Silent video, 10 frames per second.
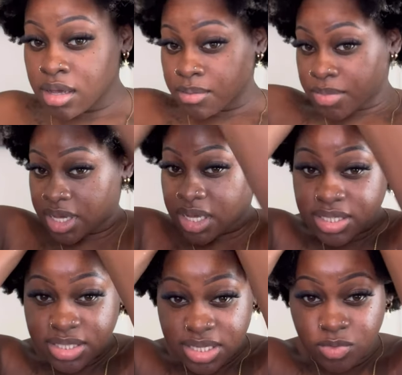
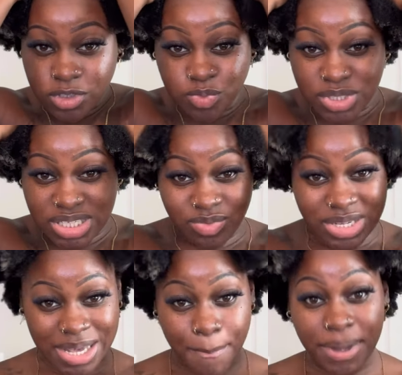because it was really,
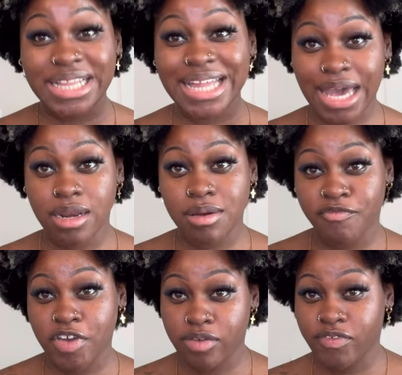really platinum,
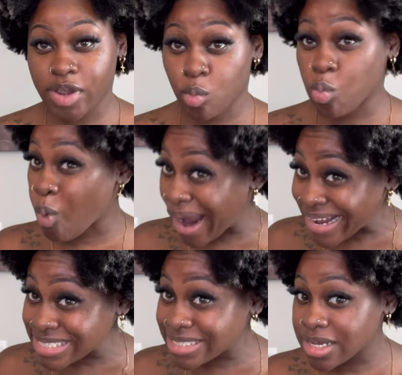very, very
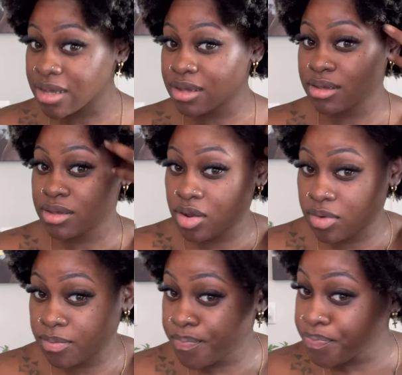white, you
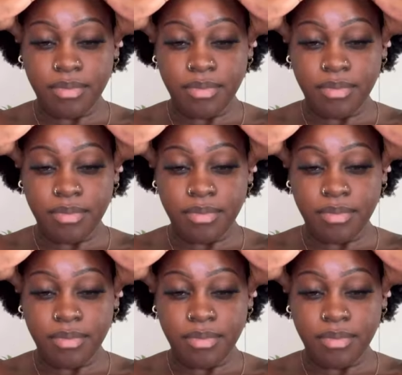know?